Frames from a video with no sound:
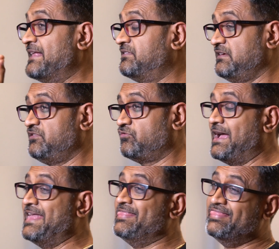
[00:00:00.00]
etc.
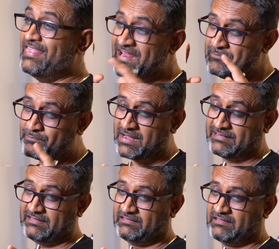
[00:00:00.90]
And then
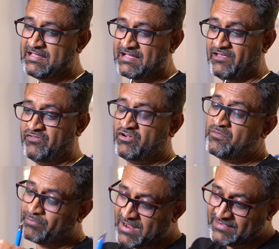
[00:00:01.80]
practice. If you're going
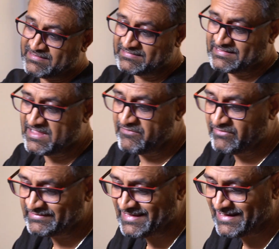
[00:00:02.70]
to practice and every
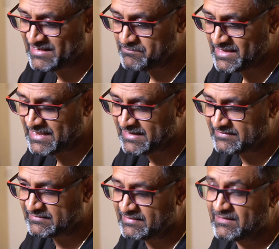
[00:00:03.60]
second
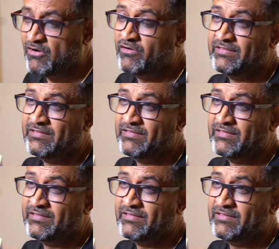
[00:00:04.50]
minute or